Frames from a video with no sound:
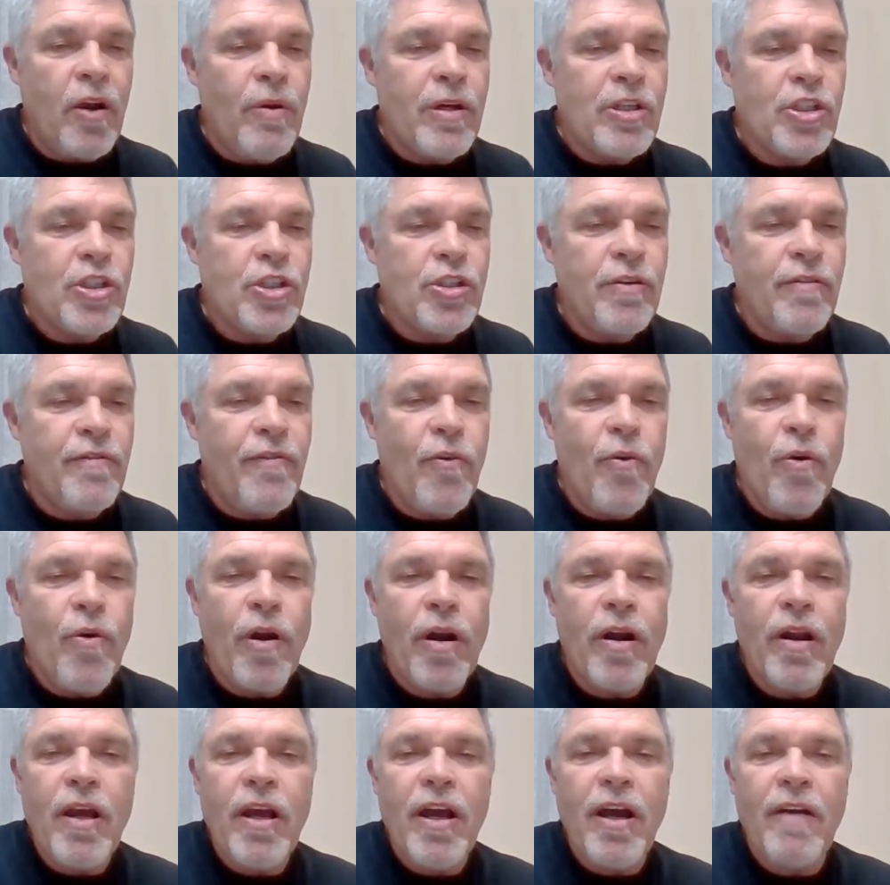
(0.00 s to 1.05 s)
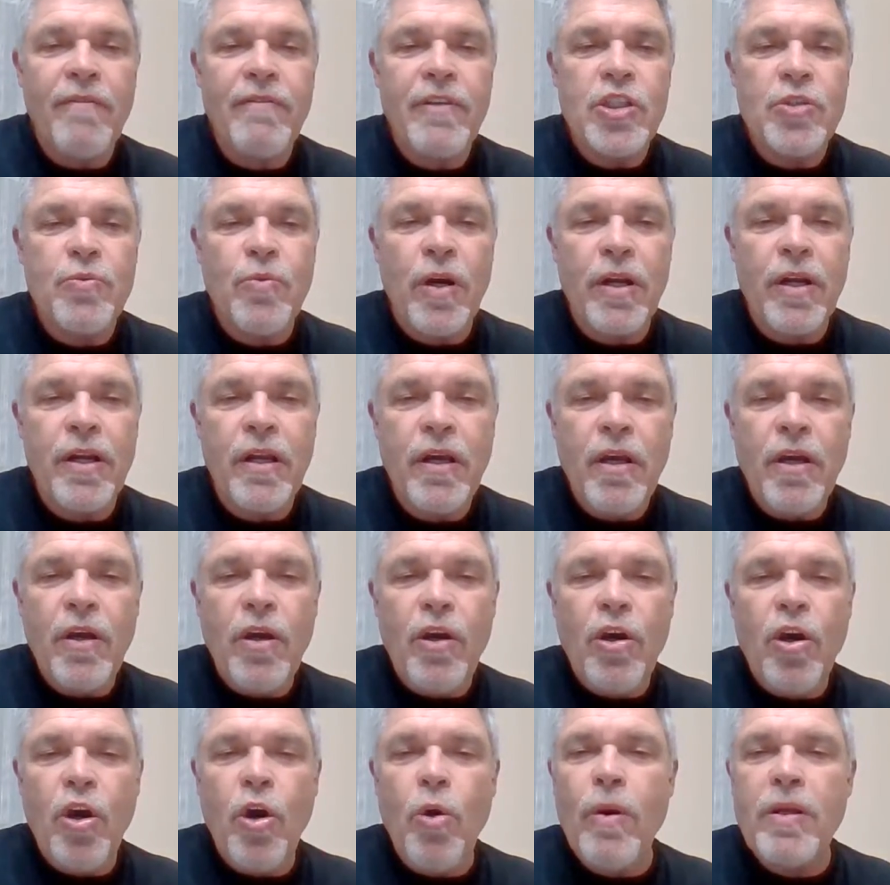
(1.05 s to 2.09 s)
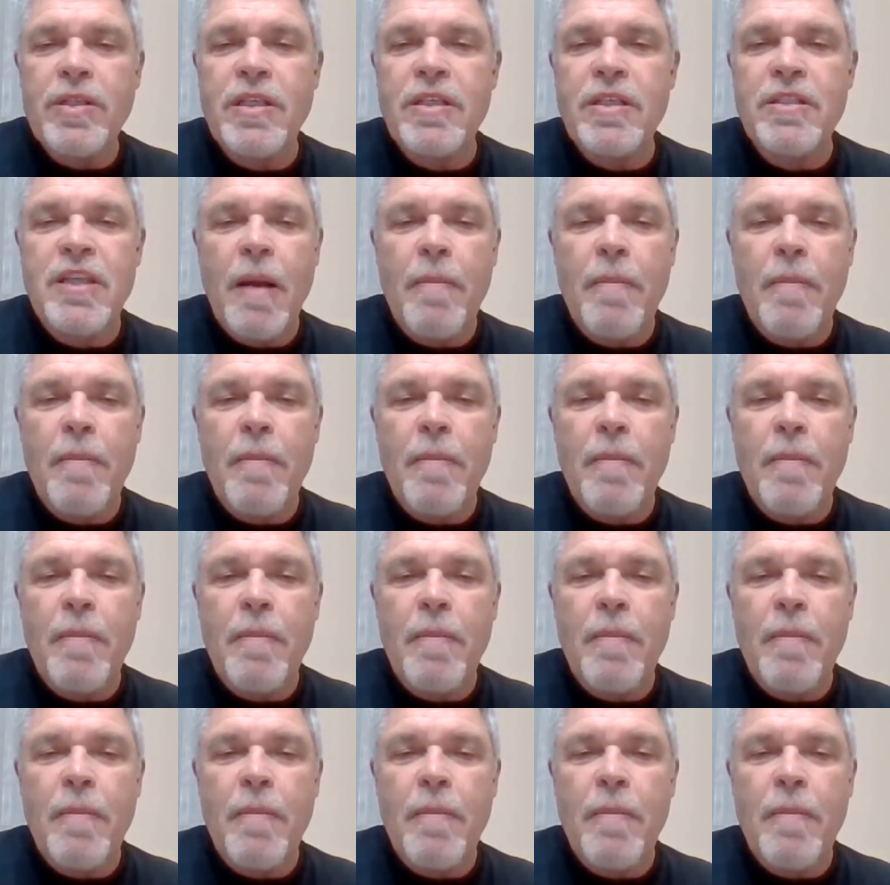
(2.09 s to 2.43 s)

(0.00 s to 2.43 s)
Question 4 of this one. Who was